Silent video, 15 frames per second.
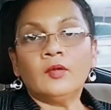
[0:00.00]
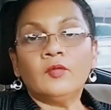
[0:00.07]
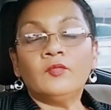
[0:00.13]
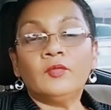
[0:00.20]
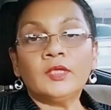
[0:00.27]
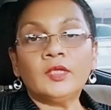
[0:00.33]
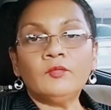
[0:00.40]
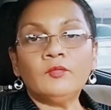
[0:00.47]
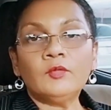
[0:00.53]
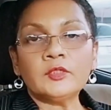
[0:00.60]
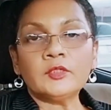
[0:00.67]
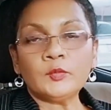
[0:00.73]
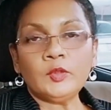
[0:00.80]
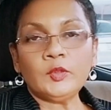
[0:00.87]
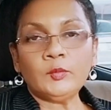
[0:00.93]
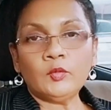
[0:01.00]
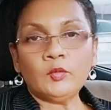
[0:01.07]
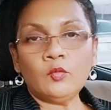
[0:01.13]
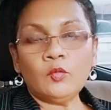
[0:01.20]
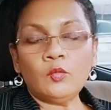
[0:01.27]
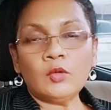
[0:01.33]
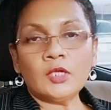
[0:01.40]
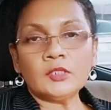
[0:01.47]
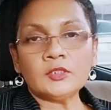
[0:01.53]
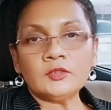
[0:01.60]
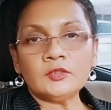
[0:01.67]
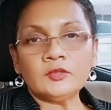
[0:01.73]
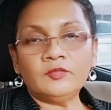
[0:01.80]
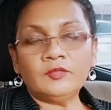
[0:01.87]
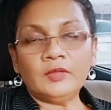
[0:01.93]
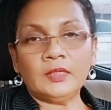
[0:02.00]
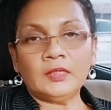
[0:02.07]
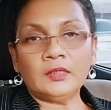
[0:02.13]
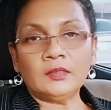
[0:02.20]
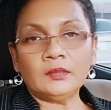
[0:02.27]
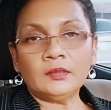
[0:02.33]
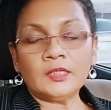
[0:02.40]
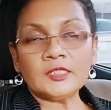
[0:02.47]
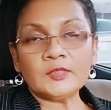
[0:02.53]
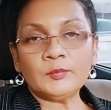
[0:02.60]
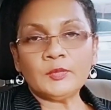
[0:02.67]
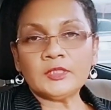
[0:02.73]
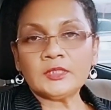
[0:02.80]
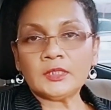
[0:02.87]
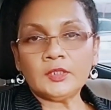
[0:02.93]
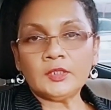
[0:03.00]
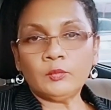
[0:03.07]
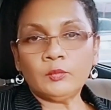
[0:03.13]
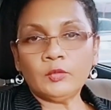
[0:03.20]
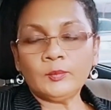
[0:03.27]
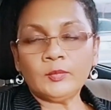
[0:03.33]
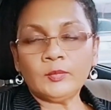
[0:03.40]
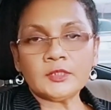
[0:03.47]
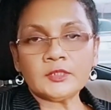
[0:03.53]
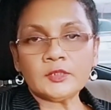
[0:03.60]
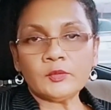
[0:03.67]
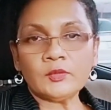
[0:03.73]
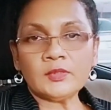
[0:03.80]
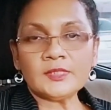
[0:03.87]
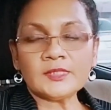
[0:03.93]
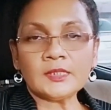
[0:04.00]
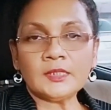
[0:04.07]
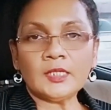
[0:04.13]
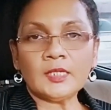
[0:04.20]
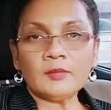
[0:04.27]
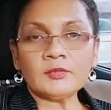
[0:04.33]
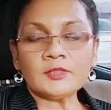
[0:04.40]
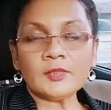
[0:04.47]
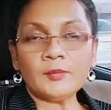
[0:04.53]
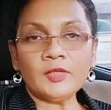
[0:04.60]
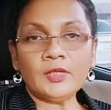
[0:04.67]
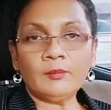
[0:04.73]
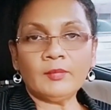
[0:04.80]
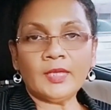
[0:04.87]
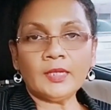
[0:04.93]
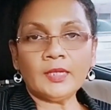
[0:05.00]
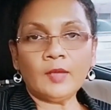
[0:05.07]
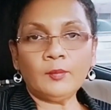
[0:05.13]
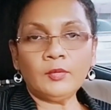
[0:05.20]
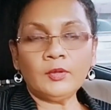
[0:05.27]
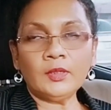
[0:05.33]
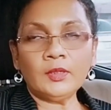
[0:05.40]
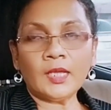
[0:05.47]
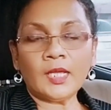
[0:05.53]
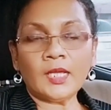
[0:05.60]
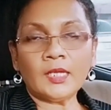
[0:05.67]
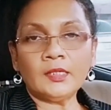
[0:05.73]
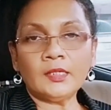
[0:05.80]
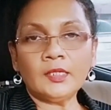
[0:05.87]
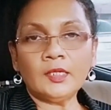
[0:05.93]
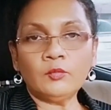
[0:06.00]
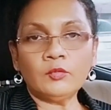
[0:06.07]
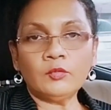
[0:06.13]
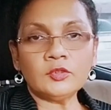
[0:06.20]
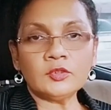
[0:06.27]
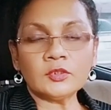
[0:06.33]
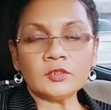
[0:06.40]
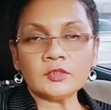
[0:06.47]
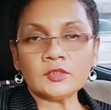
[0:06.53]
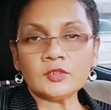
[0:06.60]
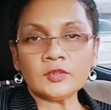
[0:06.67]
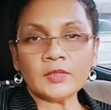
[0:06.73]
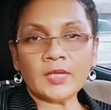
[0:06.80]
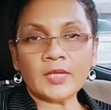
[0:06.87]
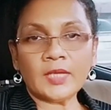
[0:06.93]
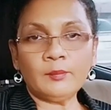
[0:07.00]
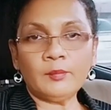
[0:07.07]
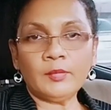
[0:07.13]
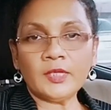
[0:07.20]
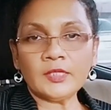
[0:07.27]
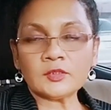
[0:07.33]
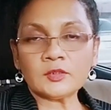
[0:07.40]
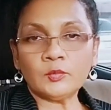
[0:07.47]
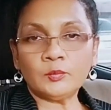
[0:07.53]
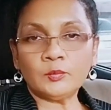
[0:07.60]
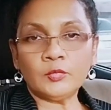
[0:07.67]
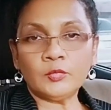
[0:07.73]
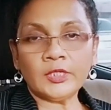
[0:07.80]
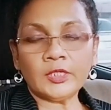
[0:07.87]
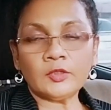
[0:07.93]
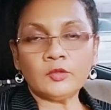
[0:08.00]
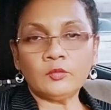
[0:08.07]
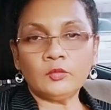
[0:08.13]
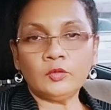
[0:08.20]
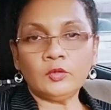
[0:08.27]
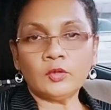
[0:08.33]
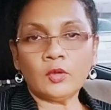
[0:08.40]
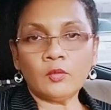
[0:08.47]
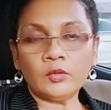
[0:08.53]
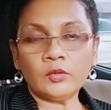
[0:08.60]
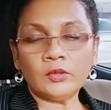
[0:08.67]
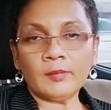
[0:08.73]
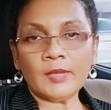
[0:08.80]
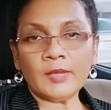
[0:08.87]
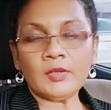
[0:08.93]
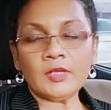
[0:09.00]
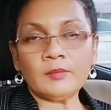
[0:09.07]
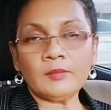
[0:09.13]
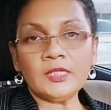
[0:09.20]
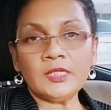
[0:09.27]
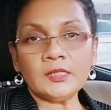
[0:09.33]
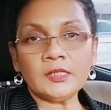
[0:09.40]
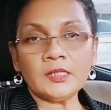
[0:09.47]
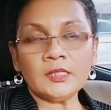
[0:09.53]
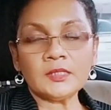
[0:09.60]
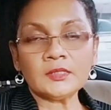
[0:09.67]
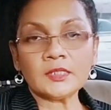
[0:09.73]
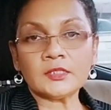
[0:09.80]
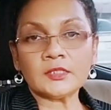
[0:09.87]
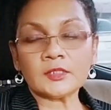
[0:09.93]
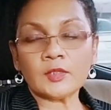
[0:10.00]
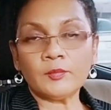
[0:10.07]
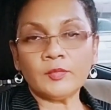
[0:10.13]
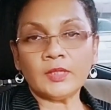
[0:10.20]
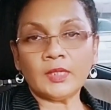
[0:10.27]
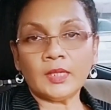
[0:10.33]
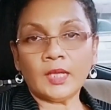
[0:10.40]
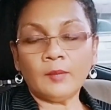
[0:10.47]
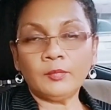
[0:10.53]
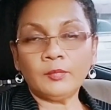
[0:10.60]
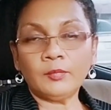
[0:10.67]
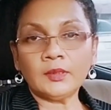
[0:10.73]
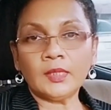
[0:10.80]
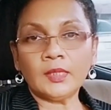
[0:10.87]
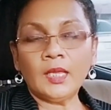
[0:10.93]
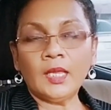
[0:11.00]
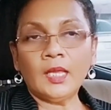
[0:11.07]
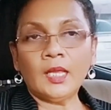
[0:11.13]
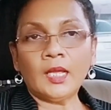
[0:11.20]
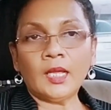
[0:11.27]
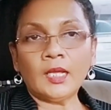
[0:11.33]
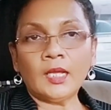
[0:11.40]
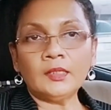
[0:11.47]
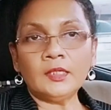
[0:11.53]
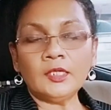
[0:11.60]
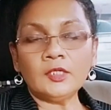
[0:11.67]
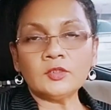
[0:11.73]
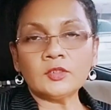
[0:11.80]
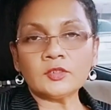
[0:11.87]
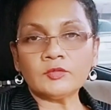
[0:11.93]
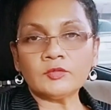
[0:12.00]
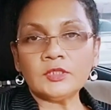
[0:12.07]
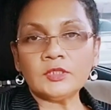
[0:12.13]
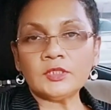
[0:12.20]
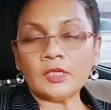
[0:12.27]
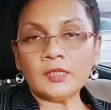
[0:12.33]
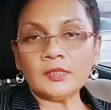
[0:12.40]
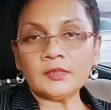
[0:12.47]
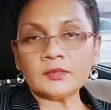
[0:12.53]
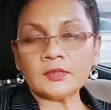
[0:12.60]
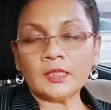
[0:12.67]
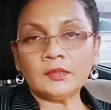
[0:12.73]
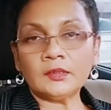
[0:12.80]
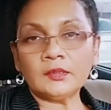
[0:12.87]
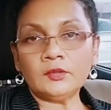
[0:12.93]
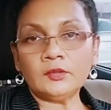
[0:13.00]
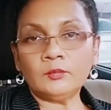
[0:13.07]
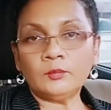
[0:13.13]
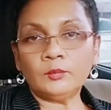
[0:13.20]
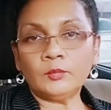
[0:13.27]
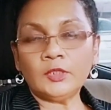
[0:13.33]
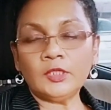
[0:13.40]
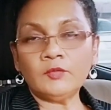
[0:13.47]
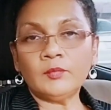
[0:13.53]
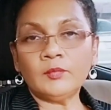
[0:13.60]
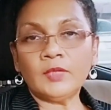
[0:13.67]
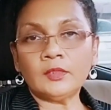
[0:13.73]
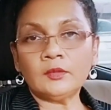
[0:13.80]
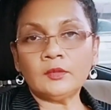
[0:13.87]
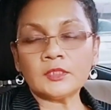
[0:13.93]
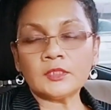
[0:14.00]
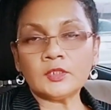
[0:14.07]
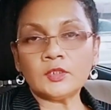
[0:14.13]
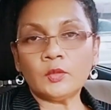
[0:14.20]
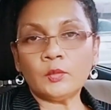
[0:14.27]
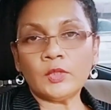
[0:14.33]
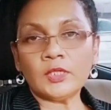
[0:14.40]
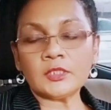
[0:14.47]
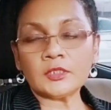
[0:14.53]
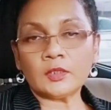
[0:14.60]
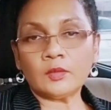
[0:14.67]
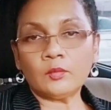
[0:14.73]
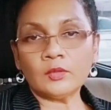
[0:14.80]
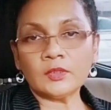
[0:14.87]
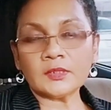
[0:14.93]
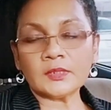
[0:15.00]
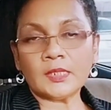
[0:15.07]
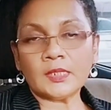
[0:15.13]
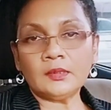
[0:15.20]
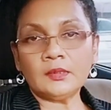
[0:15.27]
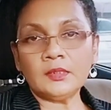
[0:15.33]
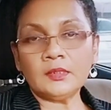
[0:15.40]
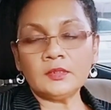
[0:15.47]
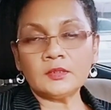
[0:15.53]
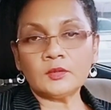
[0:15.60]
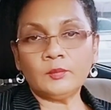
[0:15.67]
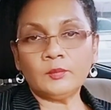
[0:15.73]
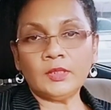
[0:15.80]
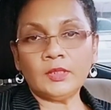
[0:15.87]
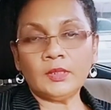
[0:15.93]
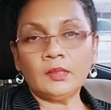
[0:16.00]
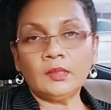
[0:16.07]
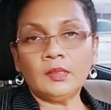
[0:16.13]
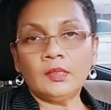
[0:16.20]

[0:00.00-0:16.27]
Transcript: Forgive those people who want you to fail, especially in the workplace. You will see them. Something might happen and they will just try their best to break you down. You might be in meetings and something happen and they just rejoice and even make it the situation worse than it needs to be.